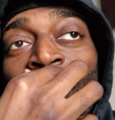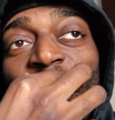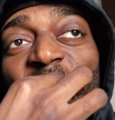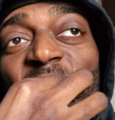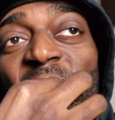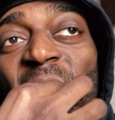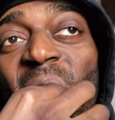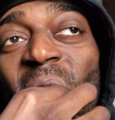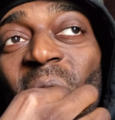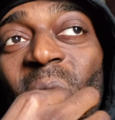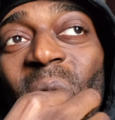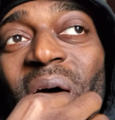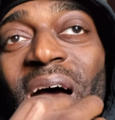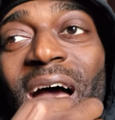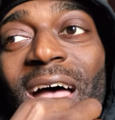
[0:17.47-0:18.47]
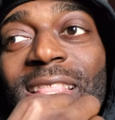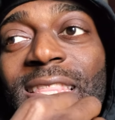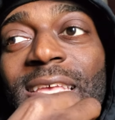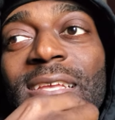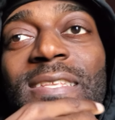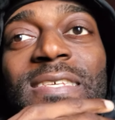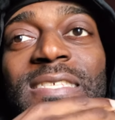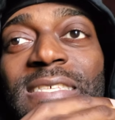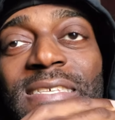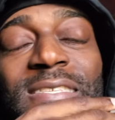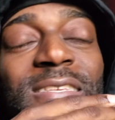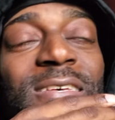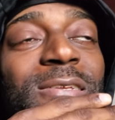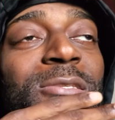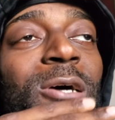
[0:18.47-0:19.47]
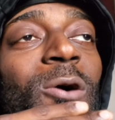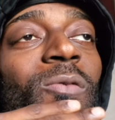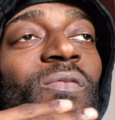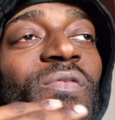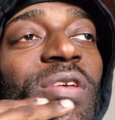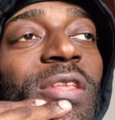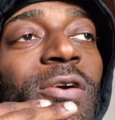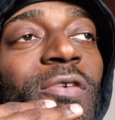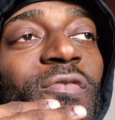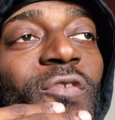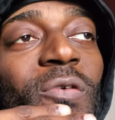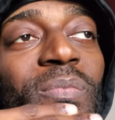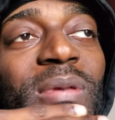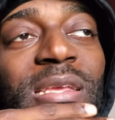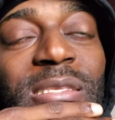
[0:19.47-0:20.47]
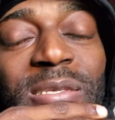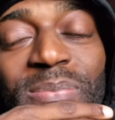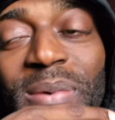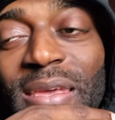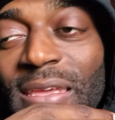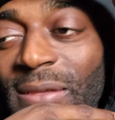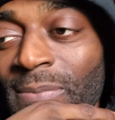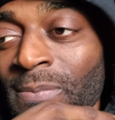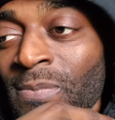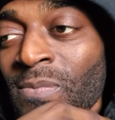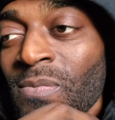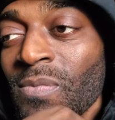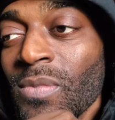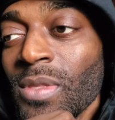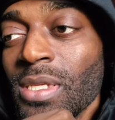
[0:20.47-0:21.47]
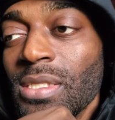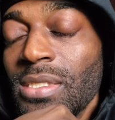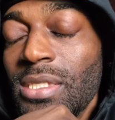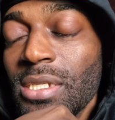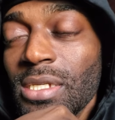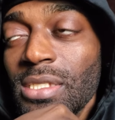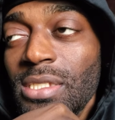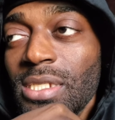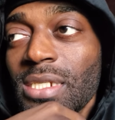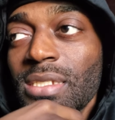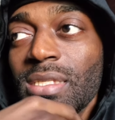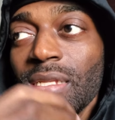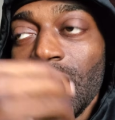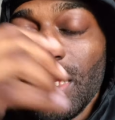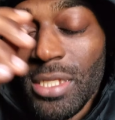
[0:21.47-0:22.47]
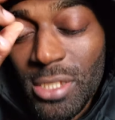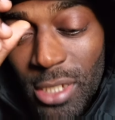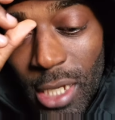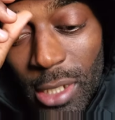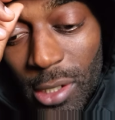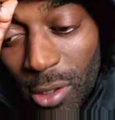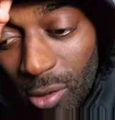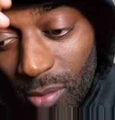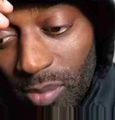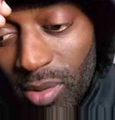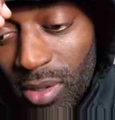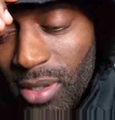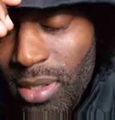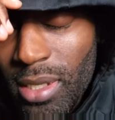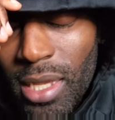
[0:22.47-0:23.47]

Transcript: Now, I think this is a dope video for me to make to just to let y'all know, bro,